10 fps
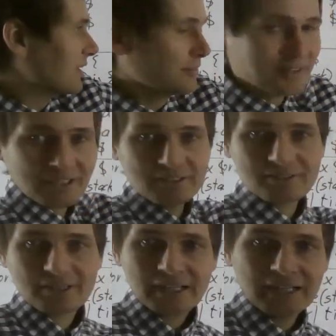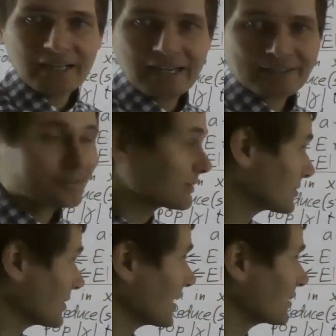of these extra
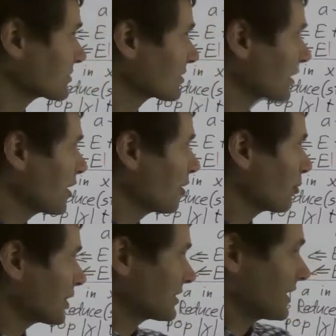states would